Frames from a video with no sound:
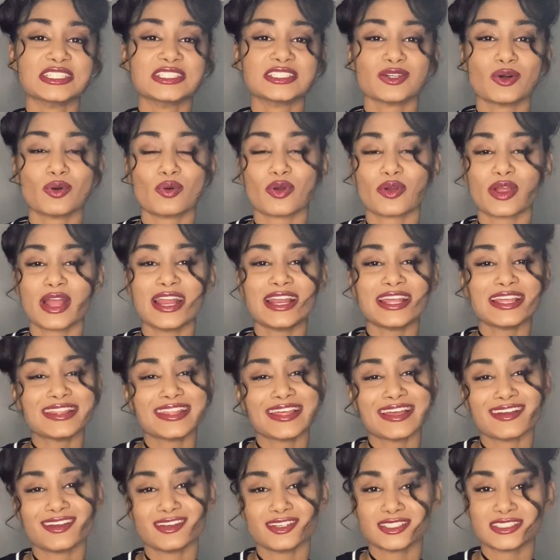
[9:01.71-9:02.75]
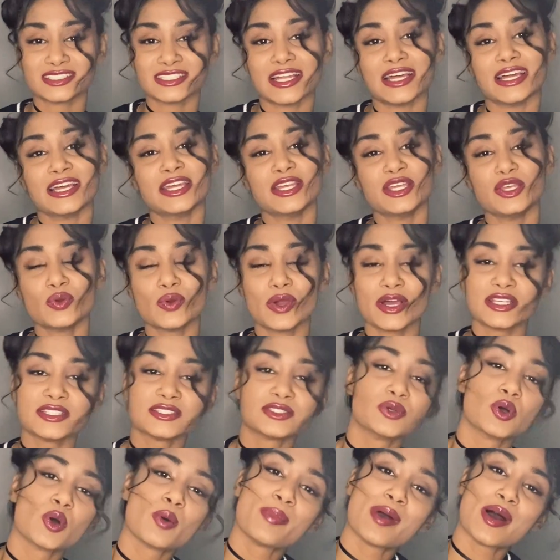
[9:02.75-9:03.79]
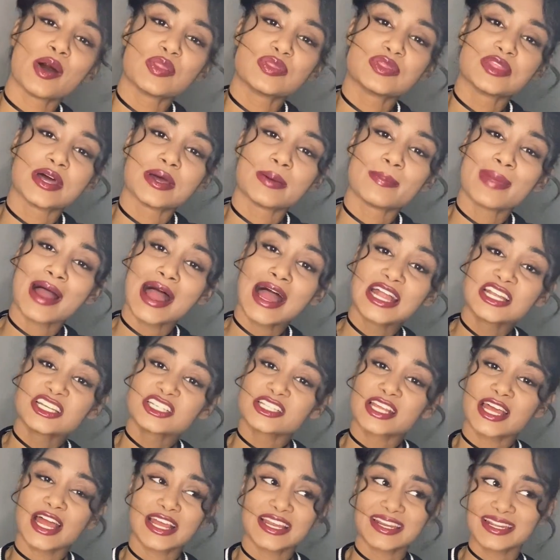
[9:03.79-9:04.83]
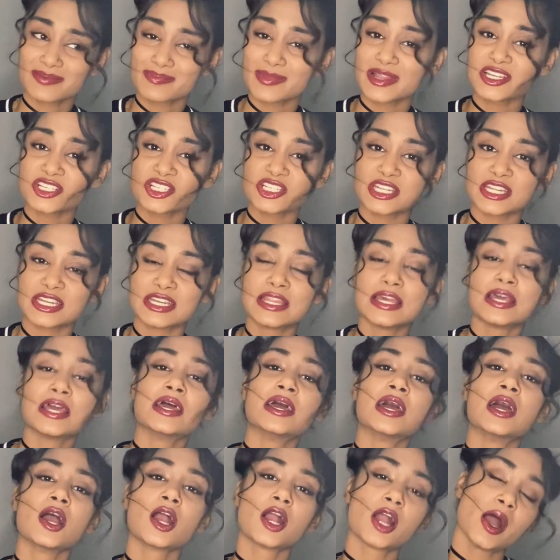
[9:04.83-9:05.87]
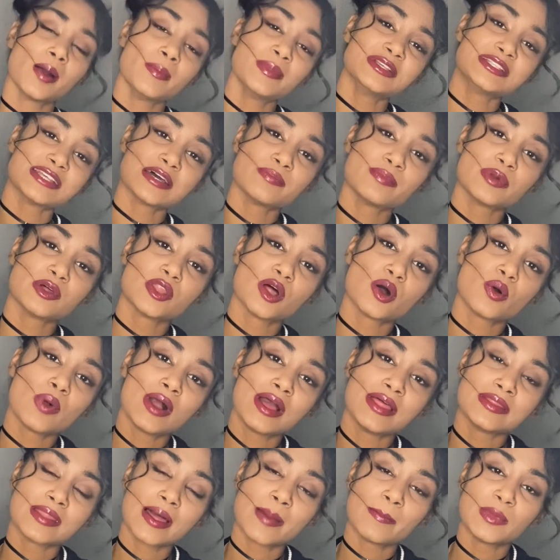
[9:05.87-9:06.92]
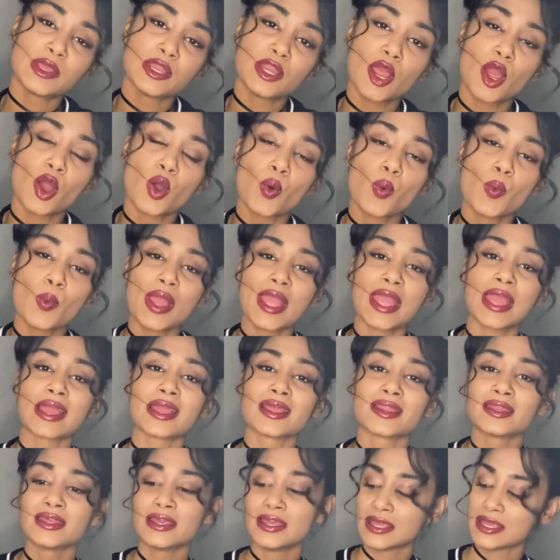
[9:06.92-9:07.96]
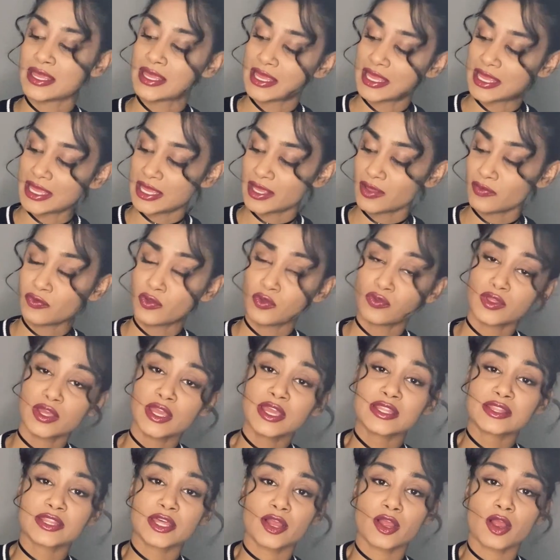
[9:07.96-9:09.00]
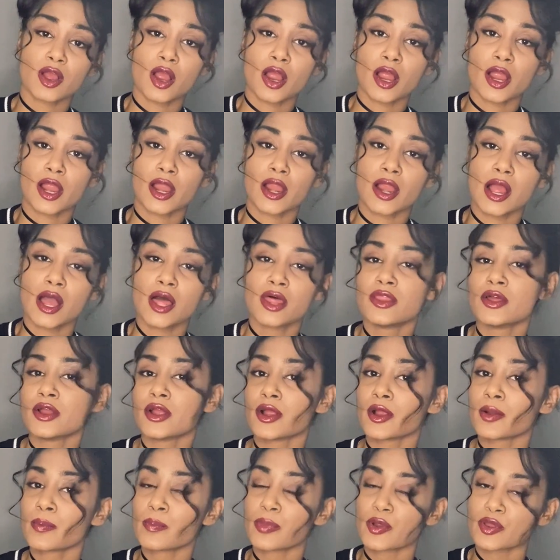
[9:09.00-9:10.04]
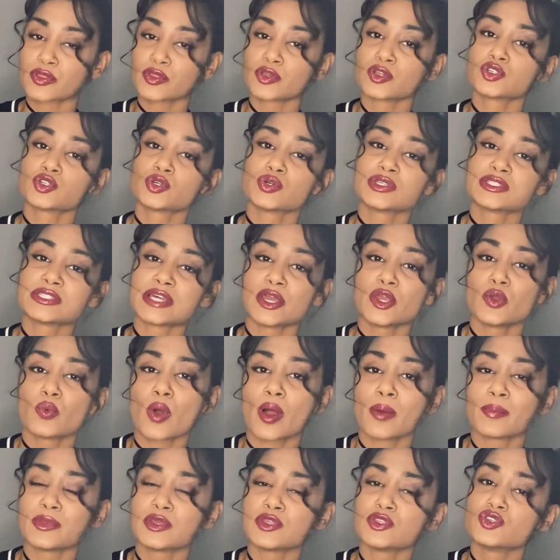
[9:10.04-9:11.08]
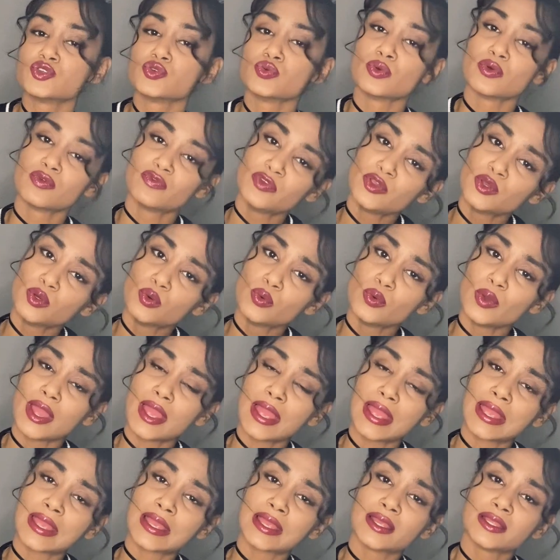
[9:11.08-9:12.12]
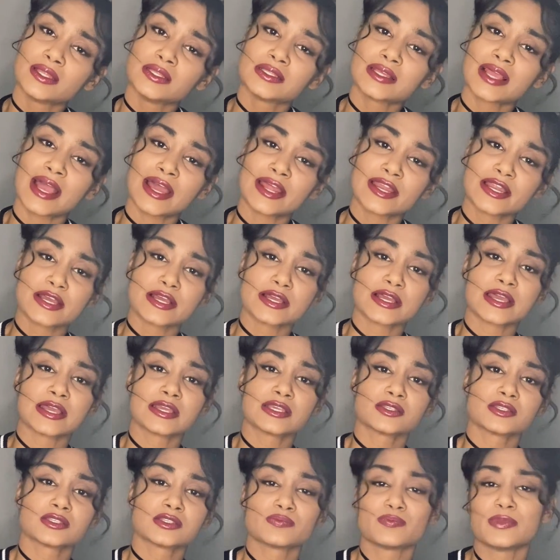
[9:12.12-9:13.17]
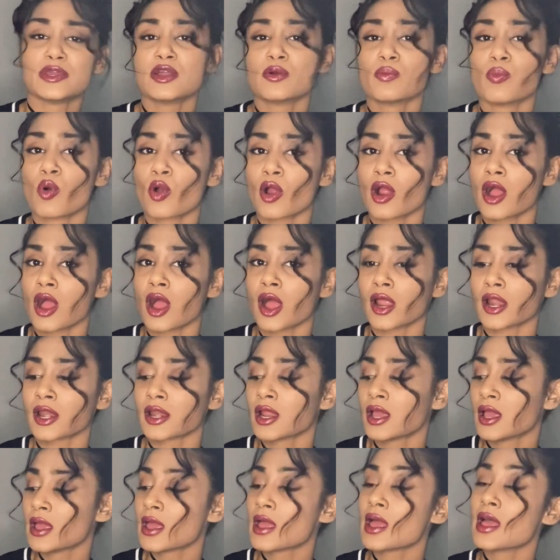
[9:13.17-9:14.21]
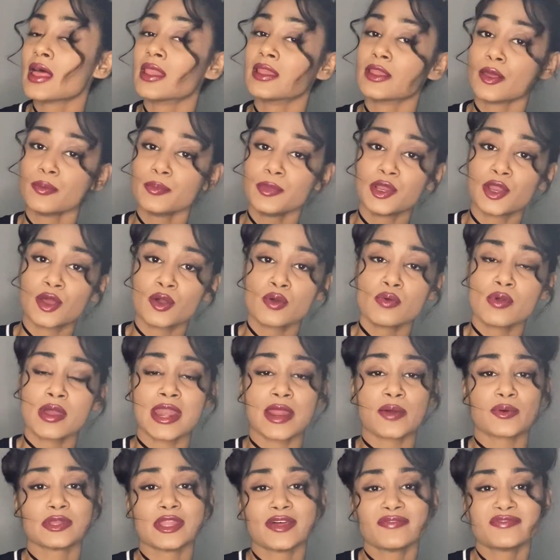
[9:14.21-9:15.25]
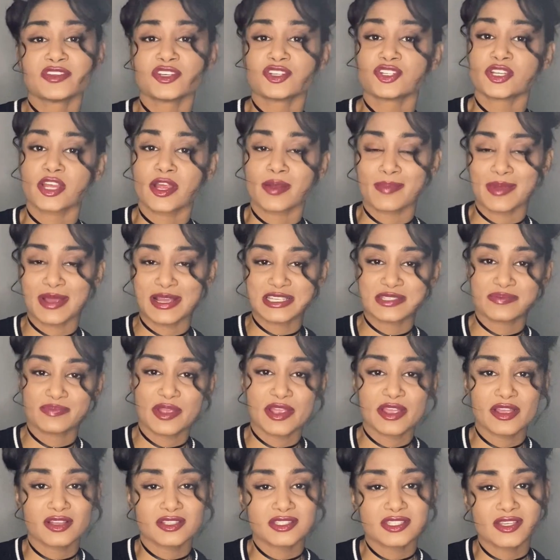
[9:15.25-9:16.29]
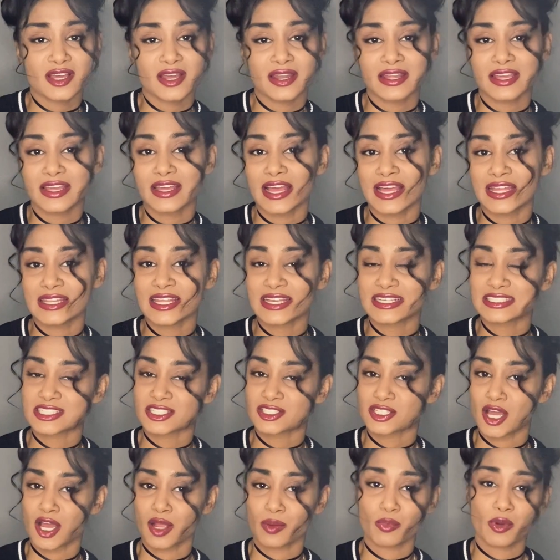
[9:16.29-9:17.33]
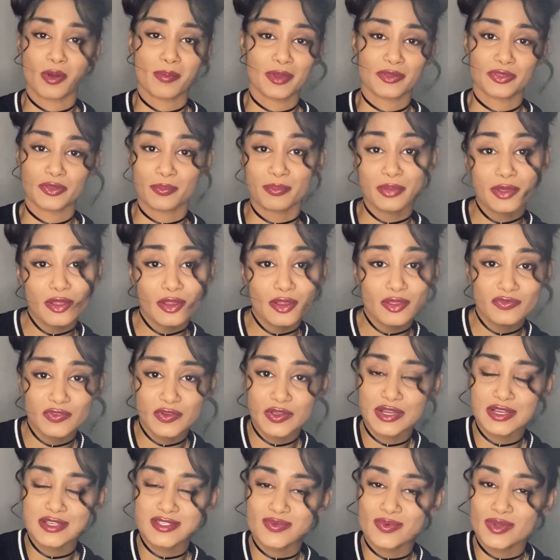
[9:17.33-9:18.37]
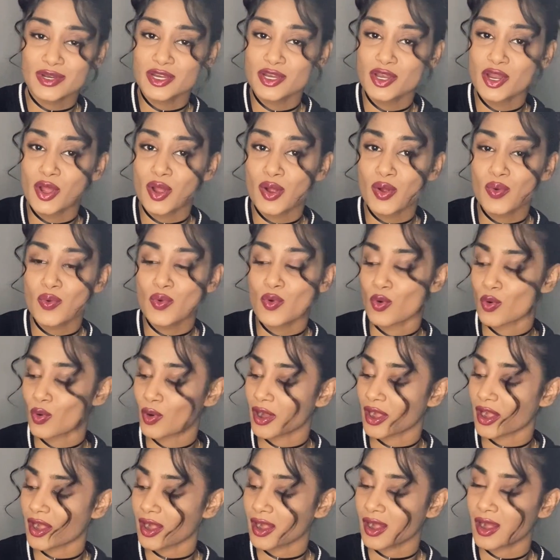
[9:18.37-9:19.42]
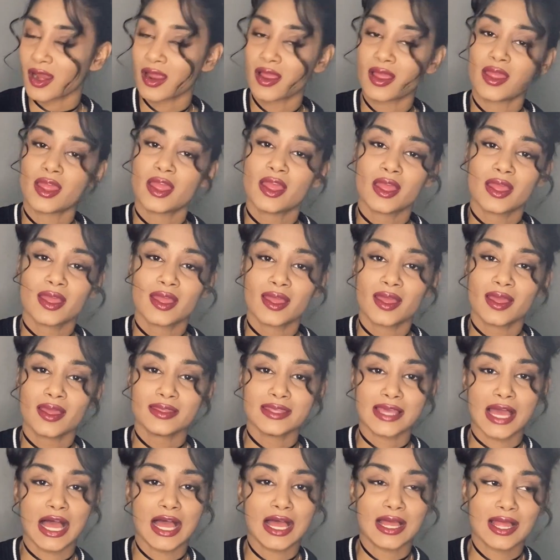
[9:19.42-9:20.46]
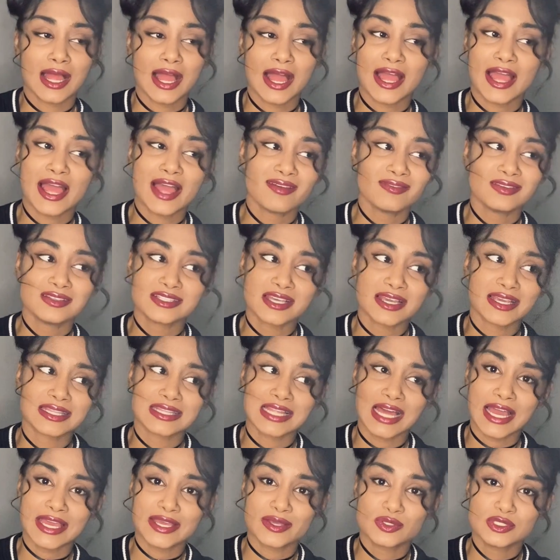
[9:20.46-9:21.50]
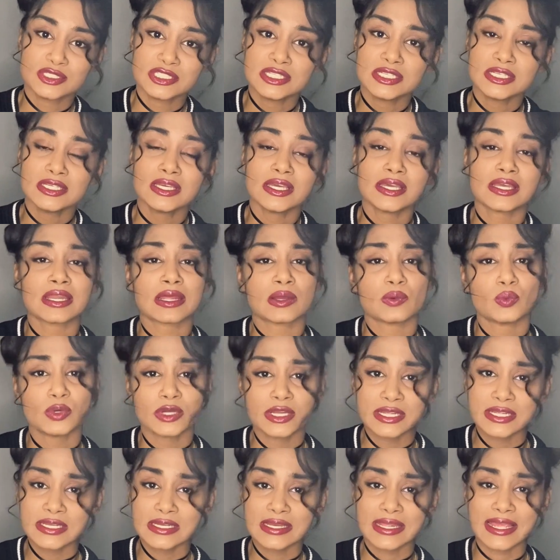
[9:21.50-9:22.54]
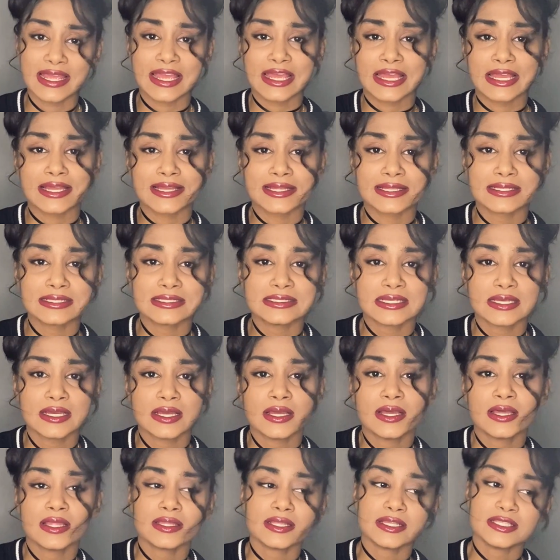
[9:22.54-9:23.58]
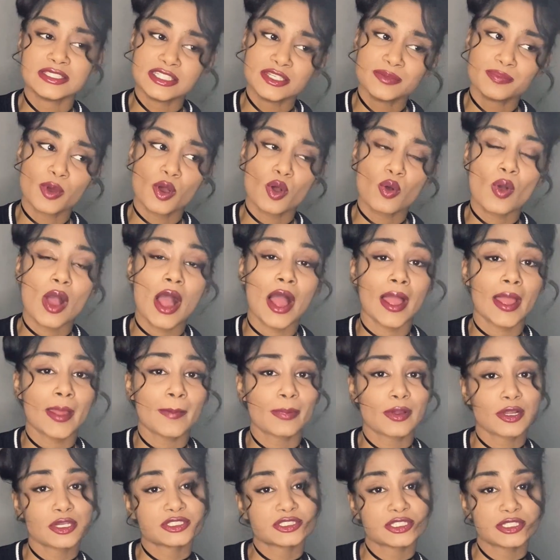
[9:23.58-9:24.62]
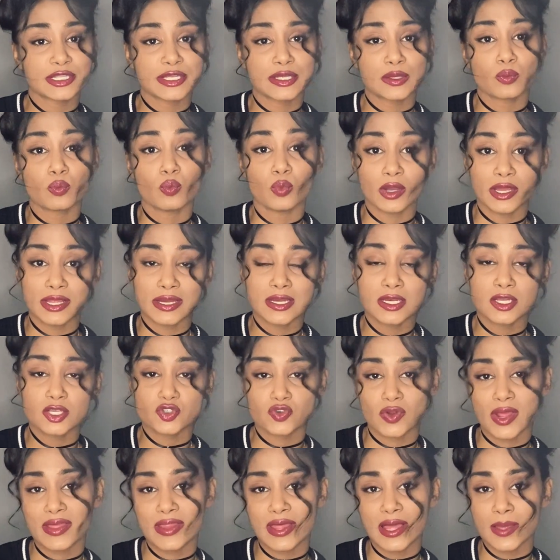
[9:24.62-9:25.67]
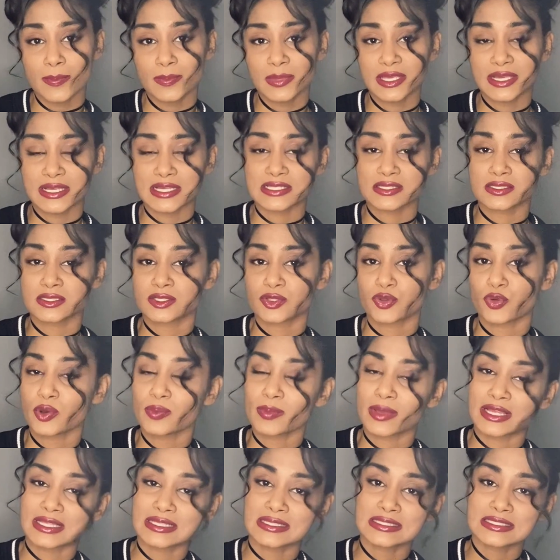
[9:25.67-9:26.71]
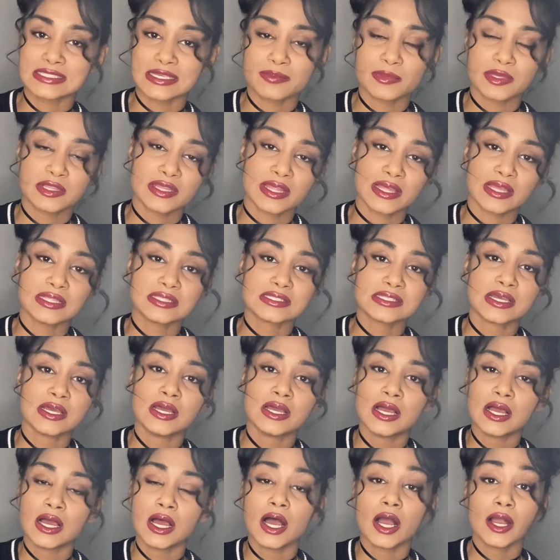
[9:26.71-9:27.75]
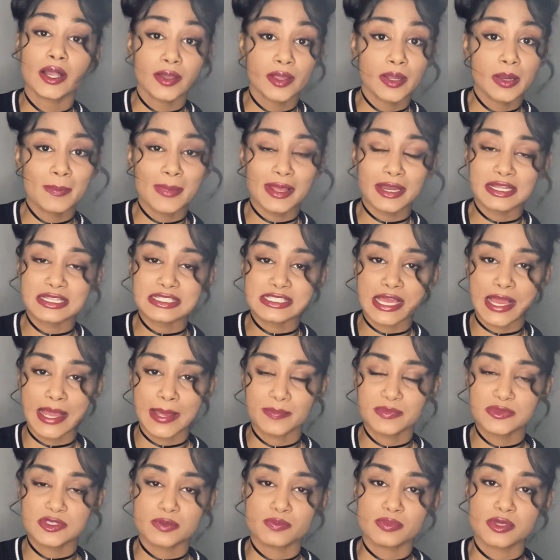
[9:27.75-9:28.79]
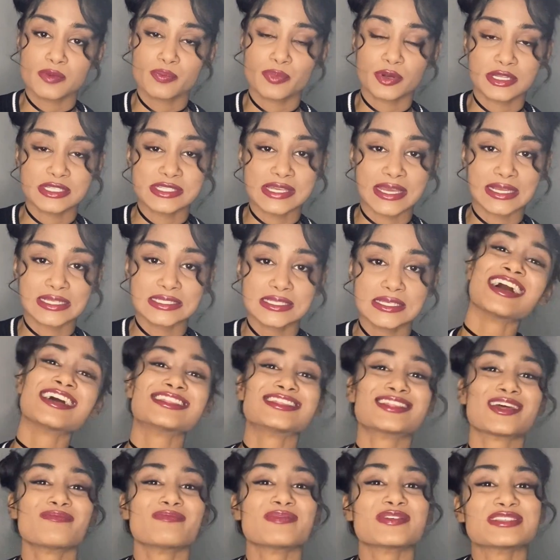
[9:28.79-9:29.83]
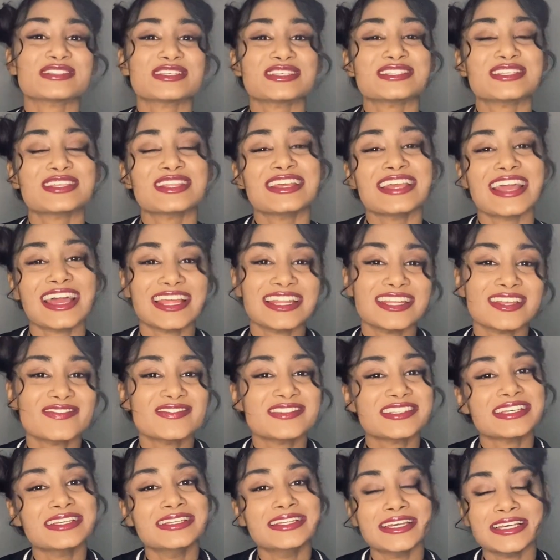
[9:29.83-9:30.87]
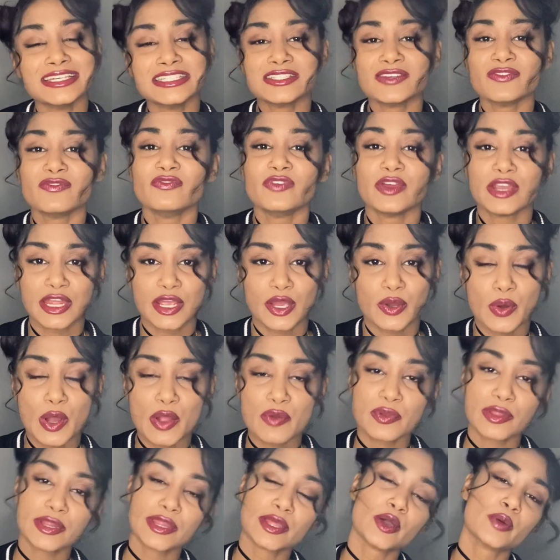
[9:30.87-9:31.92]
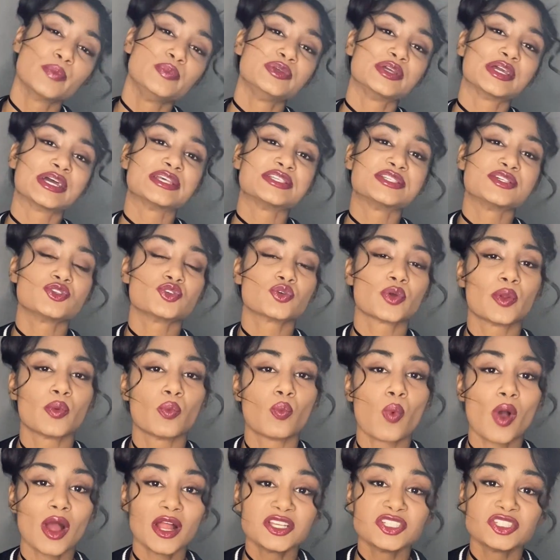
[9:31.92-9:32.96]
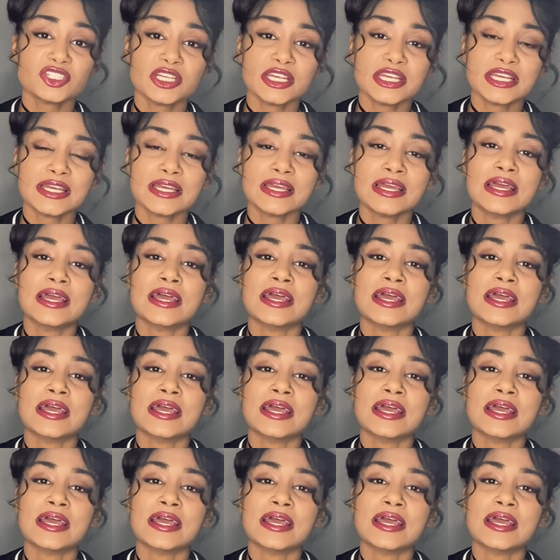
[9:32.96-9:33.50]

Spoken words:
or anything else that you guys know about the patch that I didn't mention, comment down below and let me know. And if you think there are other birth controls that you want me to review and kind of speak more on, let me know, and I would love to share my experience on it. I'd like to talk more about the pill if you guys want to know, or yeah, I haven't taken the IUD and I wouldn't, and the depot, I personally would try that, because 3 months, I mean, that's a good amount of time to be protected. That brings us to the end of today's video. I really hope you guys enjoyed watching.